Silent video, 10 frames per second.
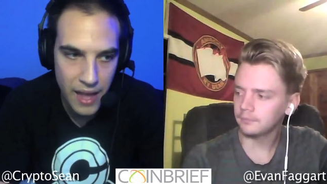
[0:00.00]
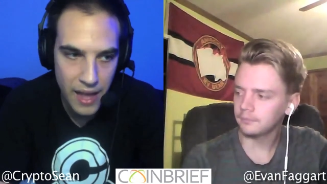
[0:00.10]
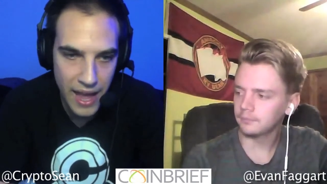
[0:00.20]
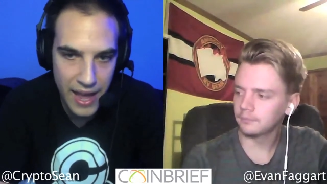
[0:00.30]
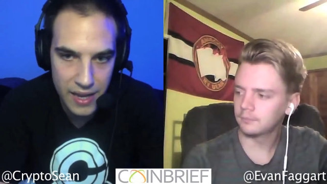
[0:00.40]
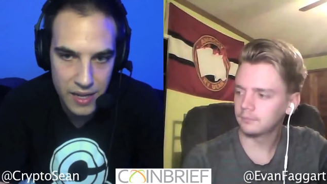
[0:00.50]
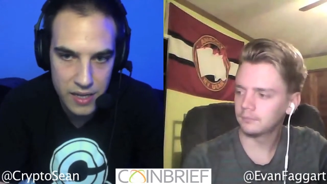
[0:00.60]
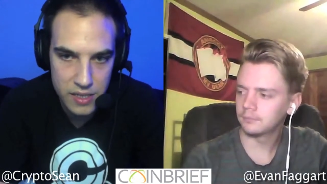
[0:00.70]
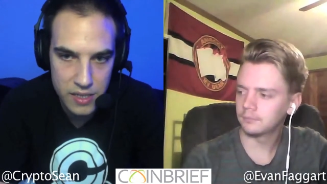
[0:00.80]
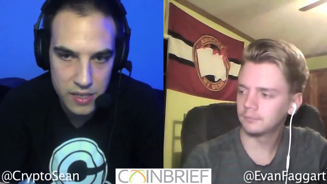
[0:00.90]

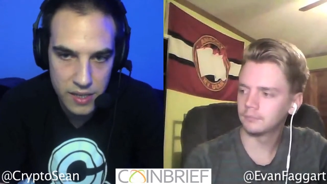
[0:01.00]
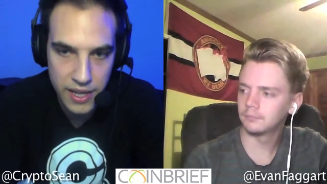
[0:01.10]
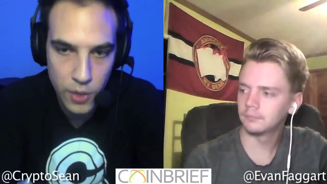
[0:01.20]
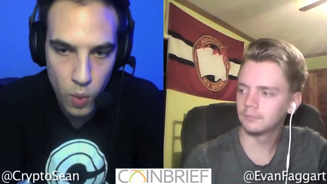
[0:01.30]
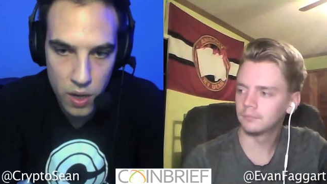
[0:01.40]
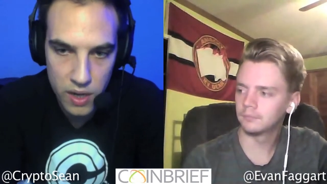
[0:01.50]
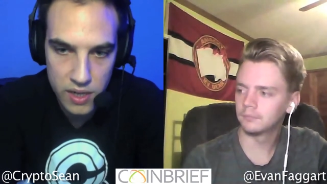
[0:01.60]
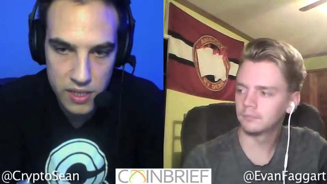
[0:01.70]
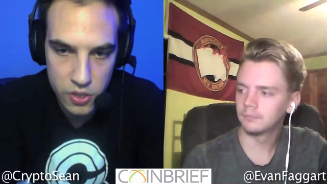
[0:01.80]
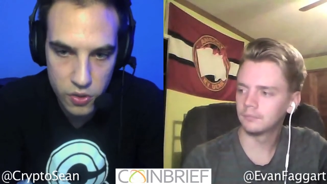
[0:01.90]
Speaker 1: and he
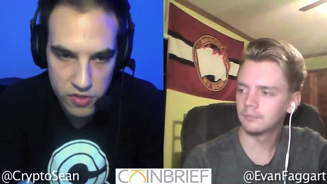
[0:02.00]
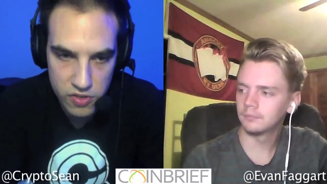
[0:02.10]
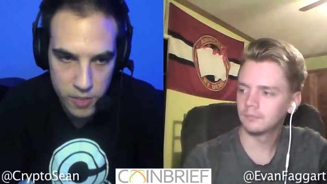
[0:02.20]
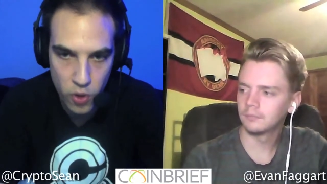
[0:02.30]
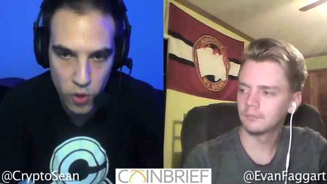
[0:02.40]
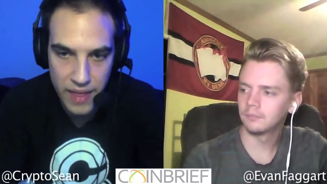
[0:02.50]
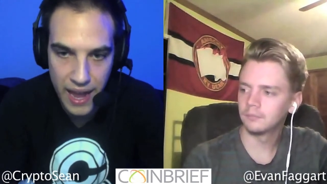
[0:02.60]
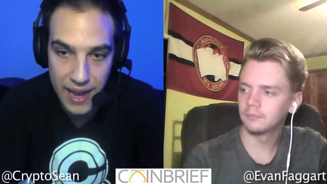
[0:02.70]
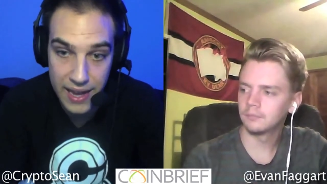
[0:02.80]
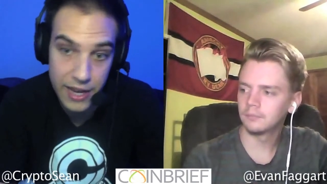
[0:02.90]
wanted to support
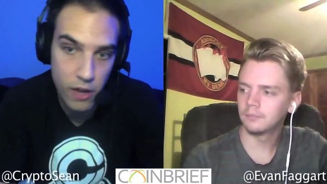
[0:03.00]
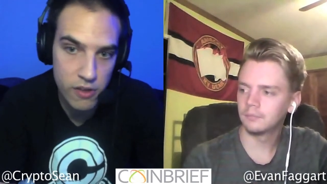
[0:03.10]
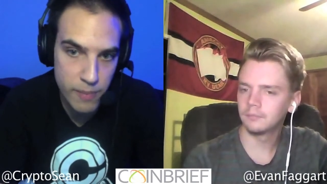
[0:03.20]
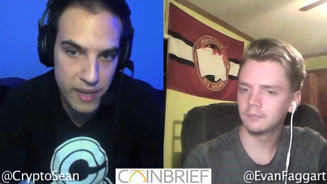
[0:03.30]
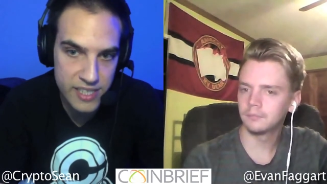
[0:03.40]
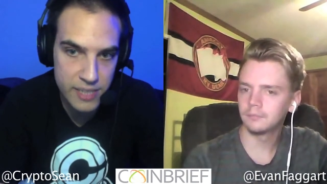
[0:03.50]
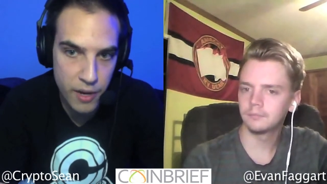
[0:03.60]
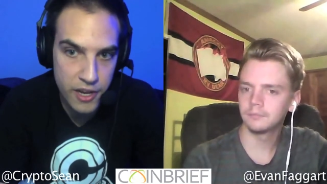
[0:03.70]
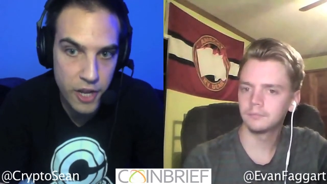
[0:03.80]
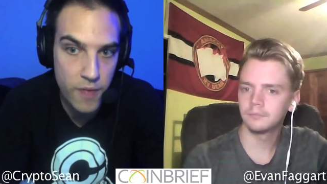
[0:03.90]
that, and he also made some
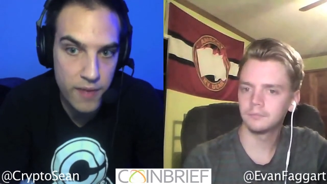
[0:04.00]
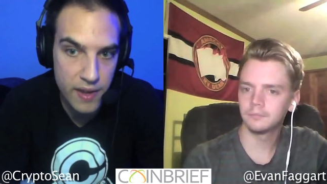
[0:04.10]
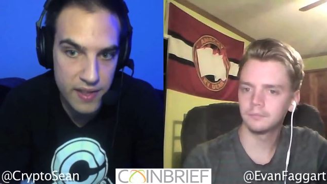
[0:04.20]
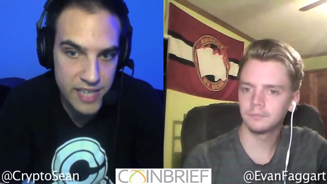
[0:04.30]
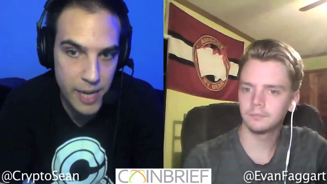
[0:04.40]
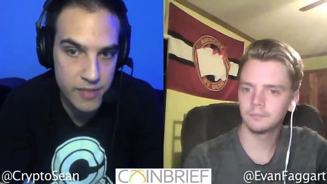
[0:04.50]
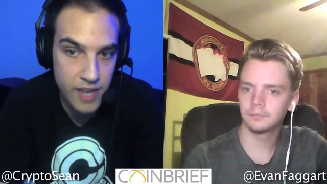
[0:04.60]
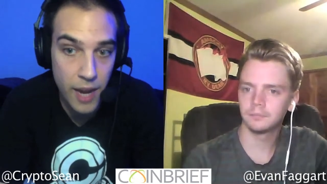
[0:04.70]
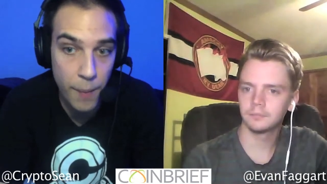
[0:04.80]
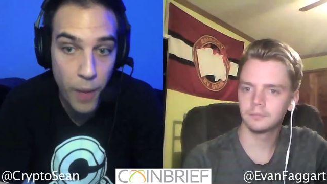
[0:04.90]
money off it at the same
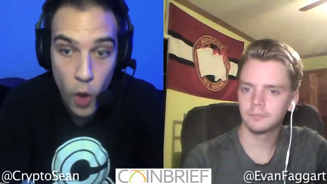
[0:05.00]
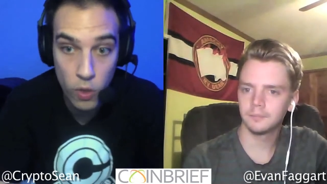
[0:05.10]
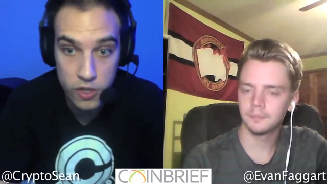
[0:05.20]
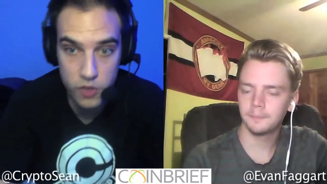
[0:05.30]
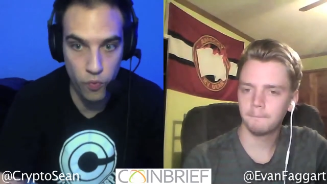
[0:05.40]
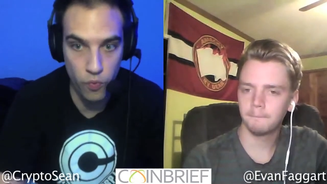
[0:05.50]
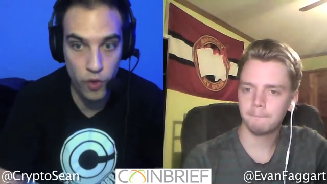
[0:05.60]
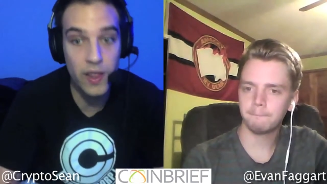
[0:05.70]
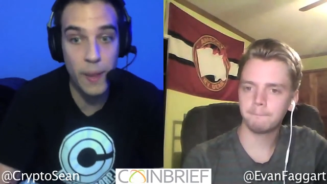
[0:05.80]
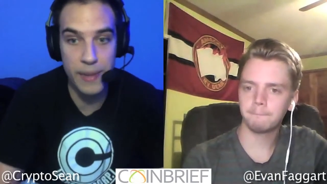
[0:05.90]
time, which
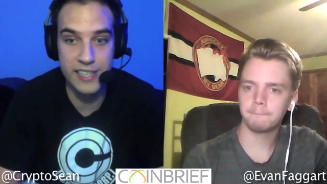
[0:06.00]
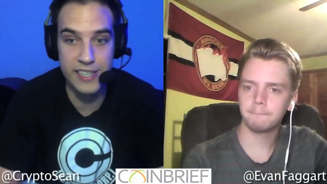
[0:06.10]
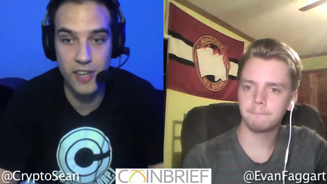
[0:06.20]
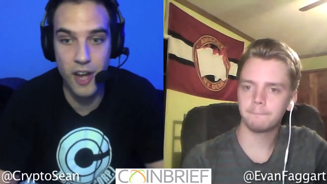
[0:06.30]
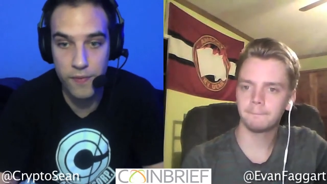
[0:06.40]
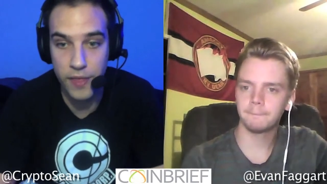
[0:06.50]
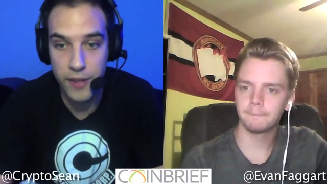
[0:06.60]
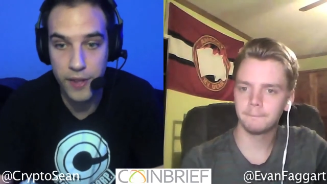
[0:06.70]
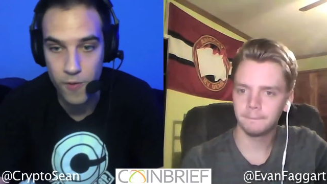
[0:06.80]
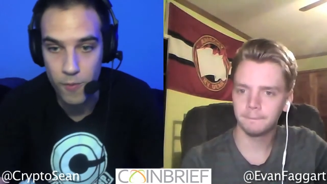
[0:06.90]
really pissed off the
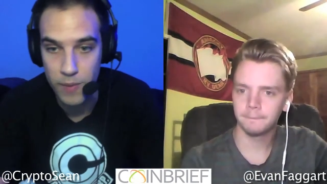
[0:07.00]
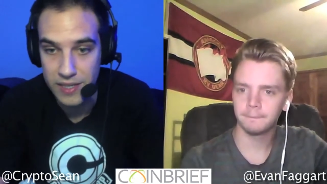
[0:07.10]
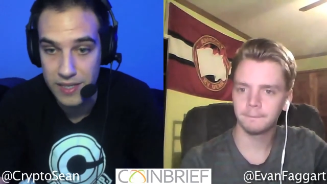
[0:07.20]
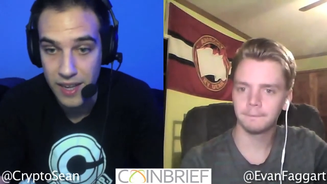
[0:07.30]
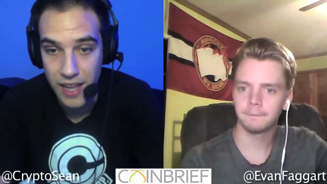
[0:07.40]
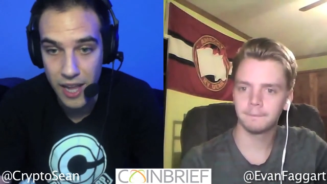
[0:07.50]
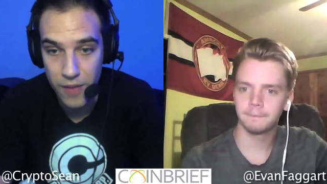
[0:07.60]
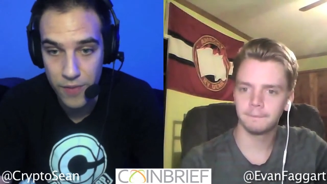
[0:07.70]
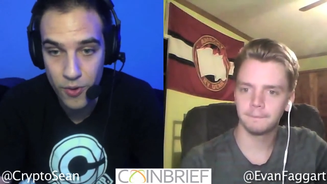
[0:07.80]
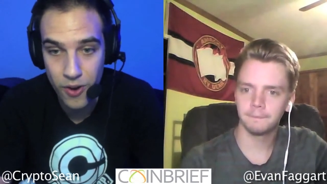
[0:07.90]
government.
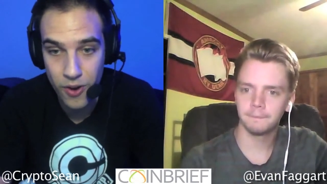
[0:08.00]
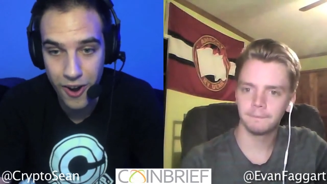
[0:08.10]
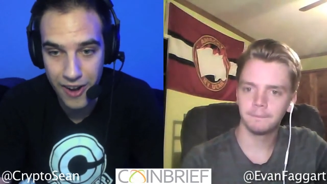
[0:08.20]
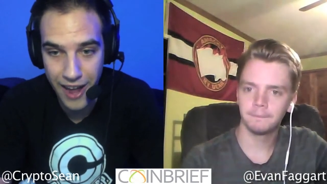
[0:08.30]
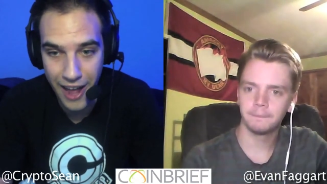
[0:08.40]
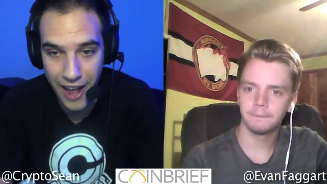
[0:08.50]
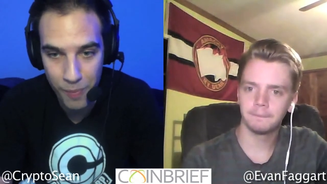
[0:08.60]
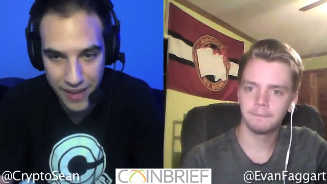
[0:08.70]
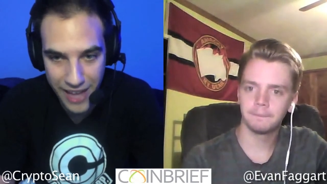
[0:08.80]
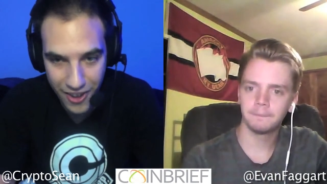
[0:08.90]
If you are
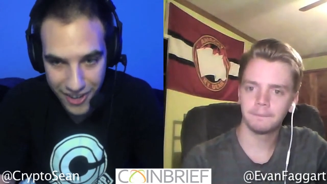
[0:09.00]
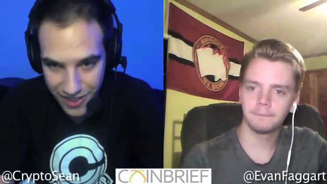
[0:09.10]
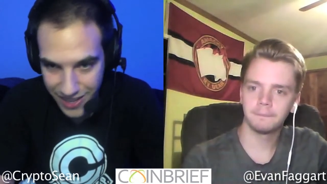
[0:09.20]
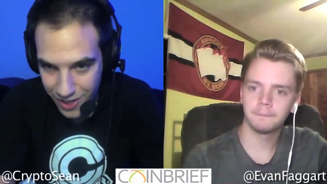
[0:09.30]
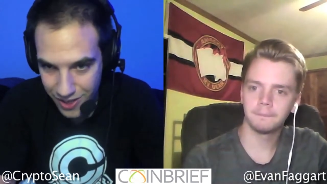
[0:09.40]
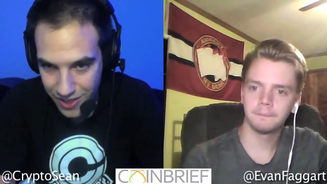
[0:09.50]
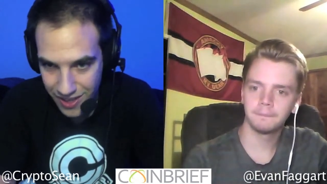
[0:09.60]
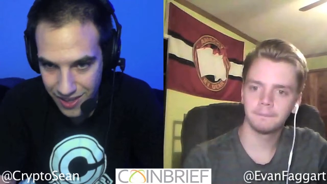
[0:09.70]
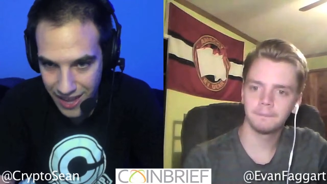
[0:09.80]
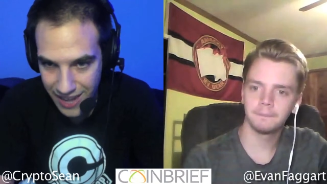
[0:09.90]
helping out illegal
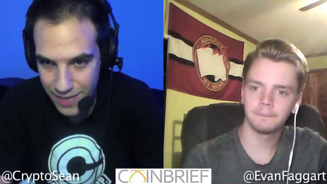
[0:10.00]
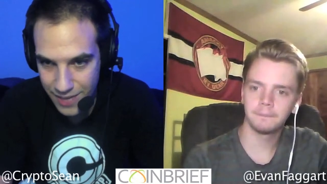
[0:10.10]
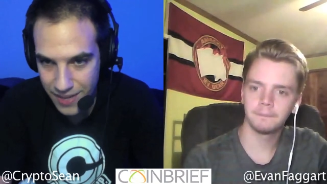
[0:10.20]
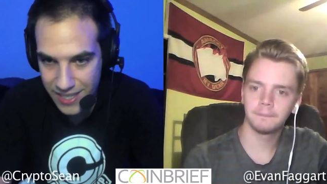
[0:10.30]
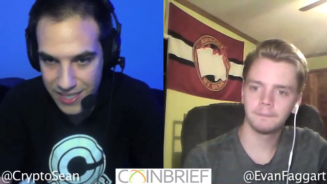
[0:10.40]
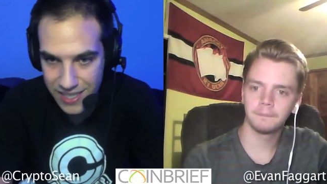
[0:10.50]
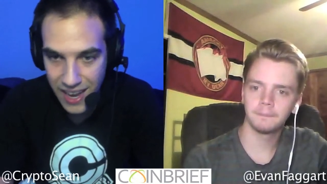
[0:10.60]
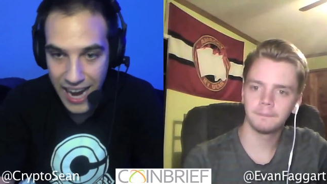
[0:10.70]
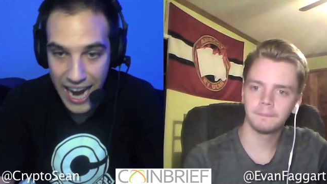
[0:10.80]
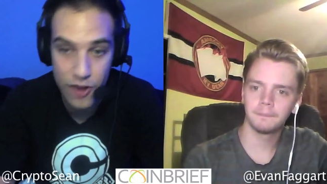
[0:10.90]
activities
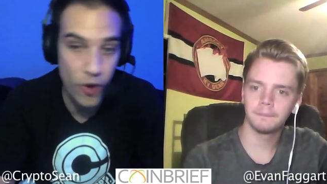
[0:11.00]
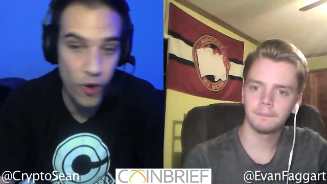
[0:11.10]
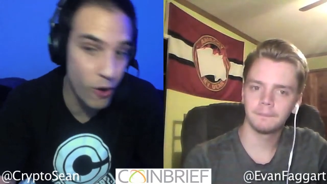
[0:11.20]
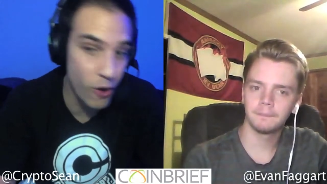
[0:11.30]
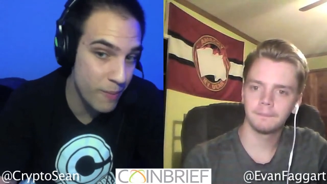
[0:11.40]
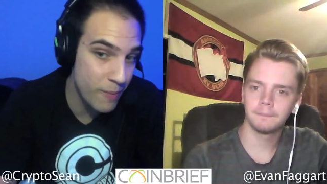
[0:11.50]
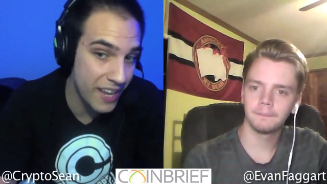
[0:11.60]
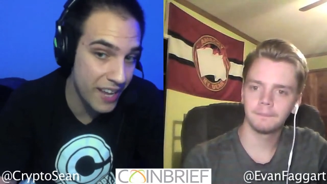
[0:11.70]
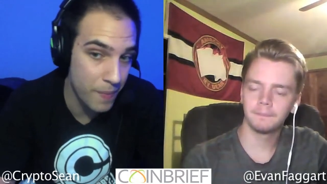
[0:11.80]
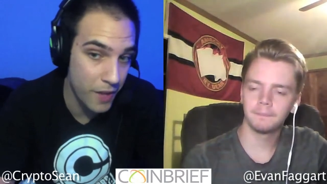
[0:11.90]
and you're also
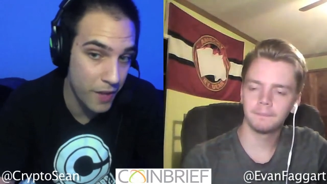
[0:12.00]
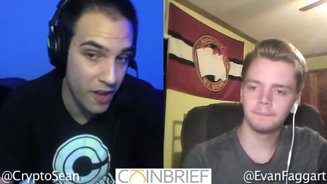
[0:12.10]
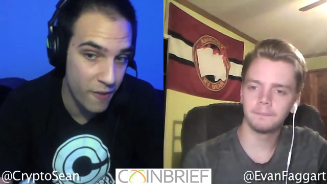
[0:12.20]
making a lot of